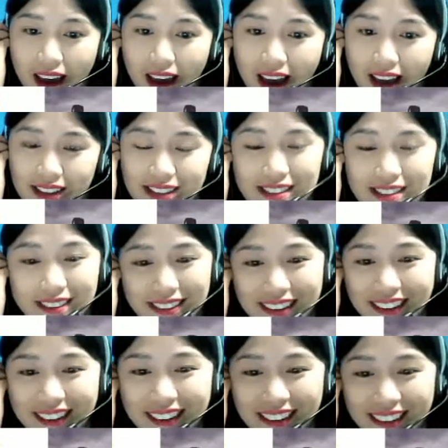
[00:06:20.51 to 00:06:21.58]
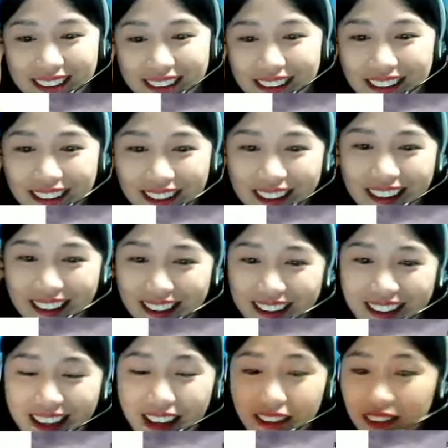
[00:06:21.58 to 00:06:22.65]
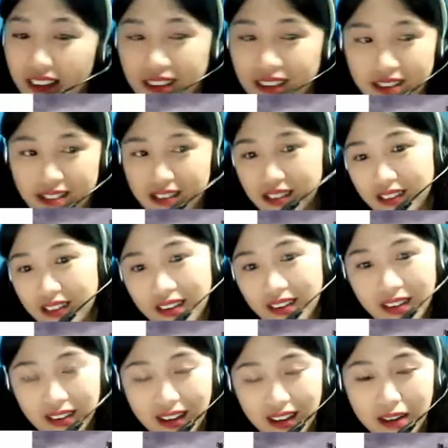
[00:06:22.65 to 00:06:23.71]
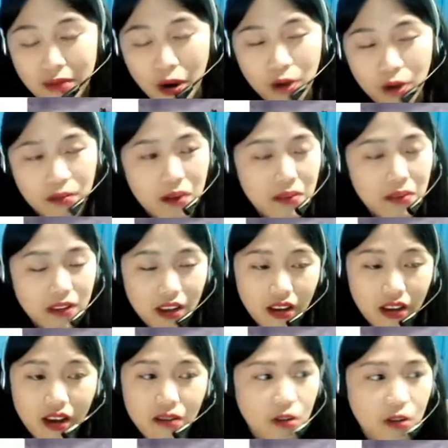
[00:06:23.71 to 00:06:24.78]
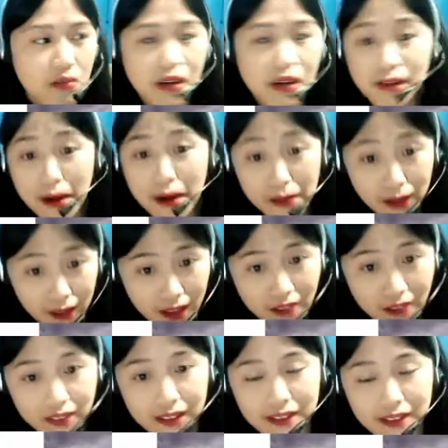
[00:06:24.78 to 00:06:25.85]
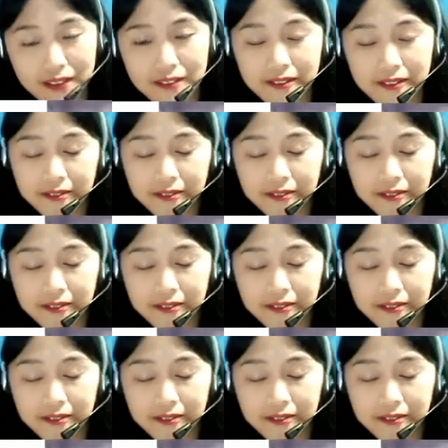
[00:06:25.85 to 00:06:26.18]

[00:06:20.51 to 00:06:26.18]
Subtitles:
My gosh. Yeah, and they just come home. I mean, they come home around 11.